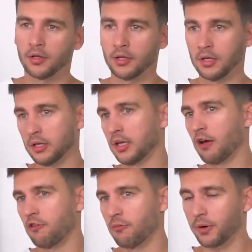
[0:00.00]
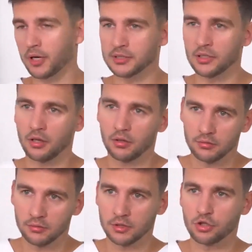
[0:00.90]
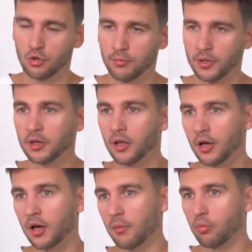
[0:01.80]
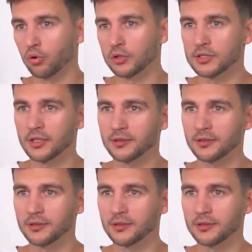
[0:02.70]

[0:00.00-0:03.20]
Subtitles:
And I showed you the tools to work with this.